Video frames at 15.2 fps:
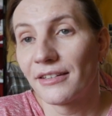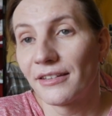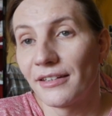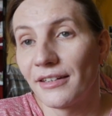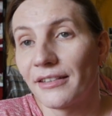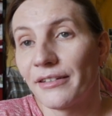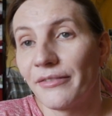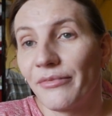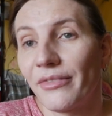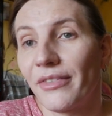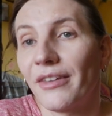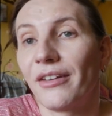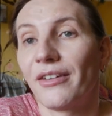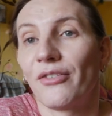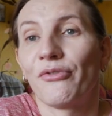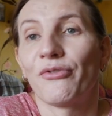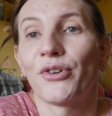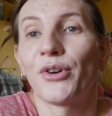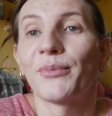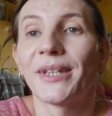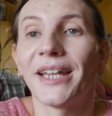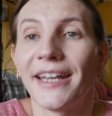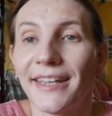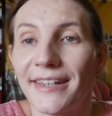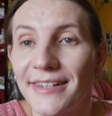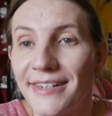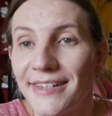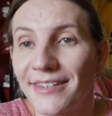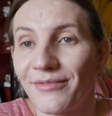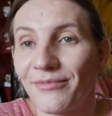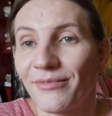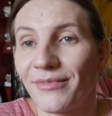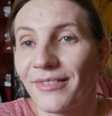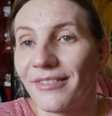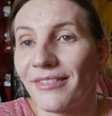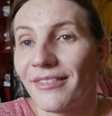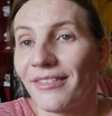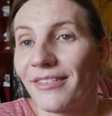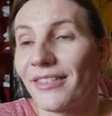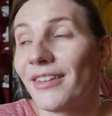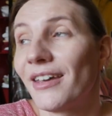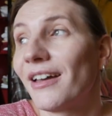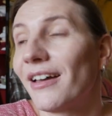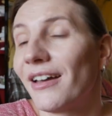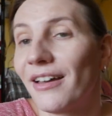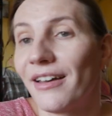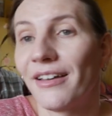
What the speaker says: that from the lens the